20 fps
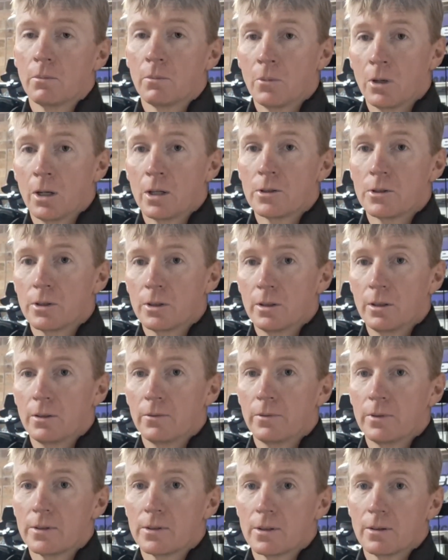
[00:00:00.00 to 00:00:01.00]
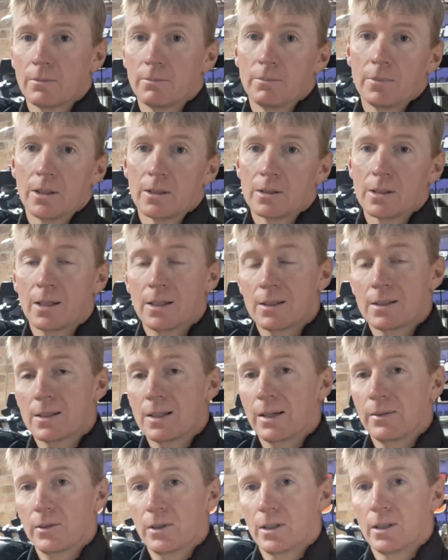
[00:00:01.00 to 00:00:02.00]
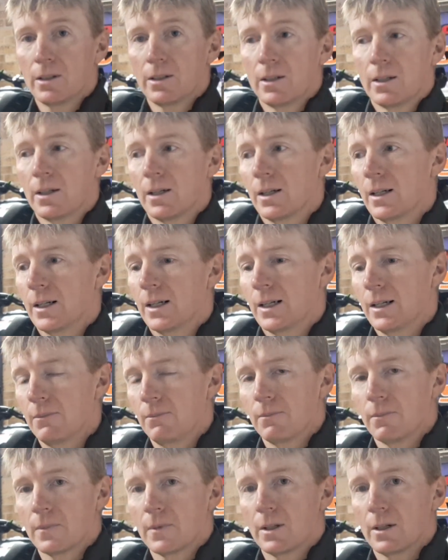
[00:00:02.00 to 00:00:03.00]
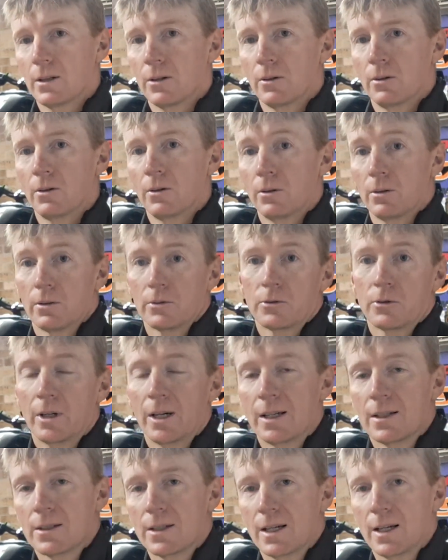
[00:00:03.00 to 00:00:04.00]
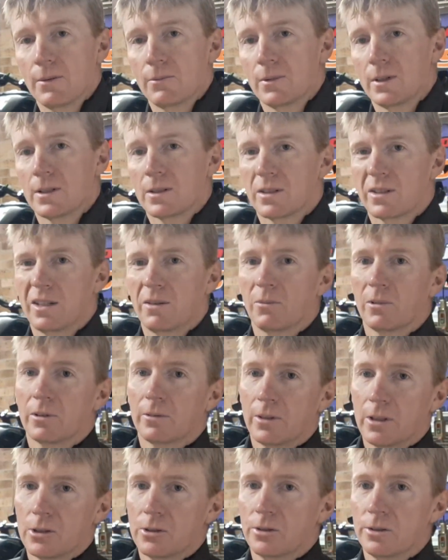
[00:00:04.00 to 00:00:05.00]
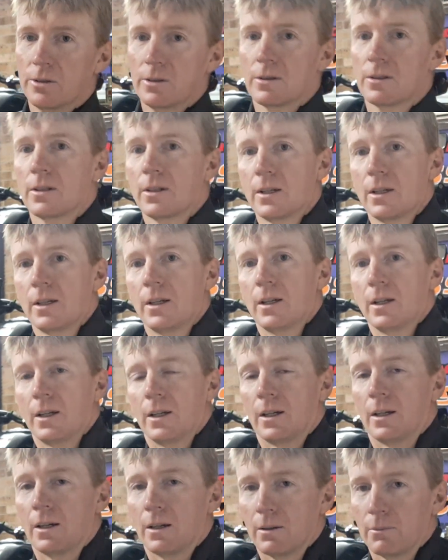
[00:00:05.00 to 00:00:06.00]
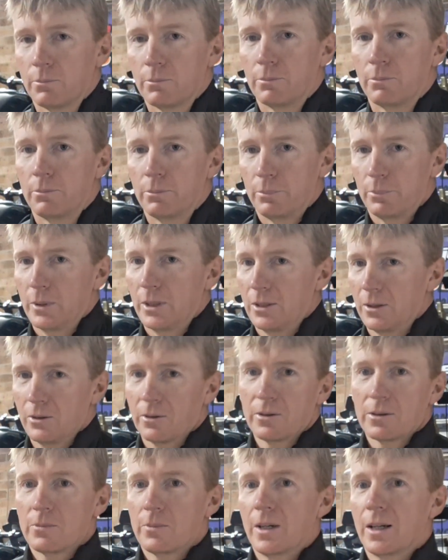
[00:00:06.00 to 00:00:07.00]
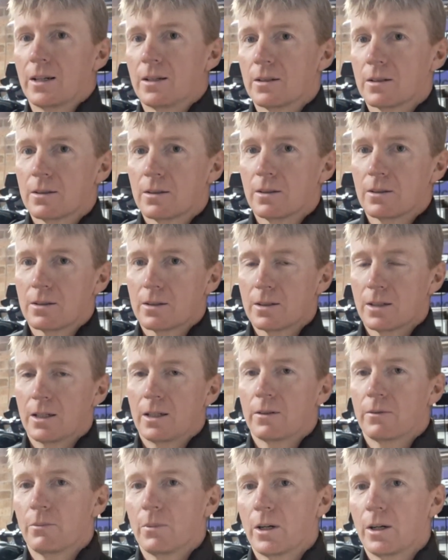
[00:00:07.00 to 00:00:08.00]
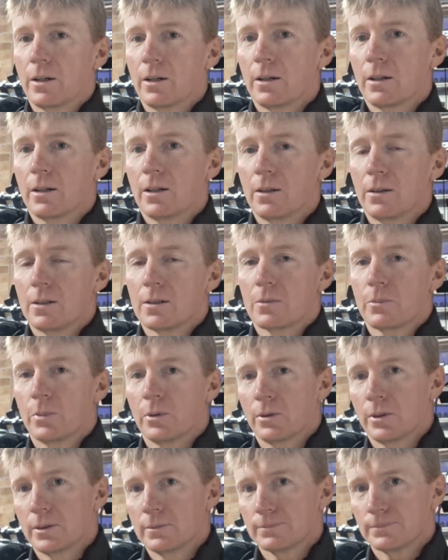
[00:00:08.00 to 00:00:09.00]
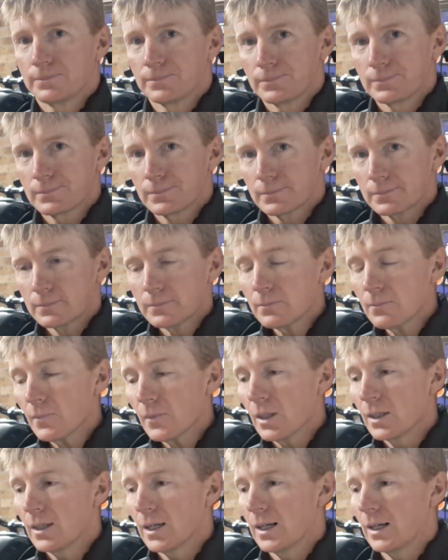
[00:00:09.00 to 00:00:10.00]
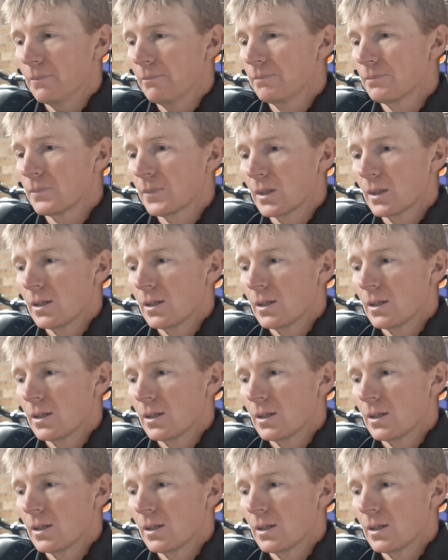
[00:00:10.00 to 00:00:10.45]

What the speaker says: mind you, if it's a T7 or a Transalp, it's similar issues, but not as bad as the Cfmoto at this point.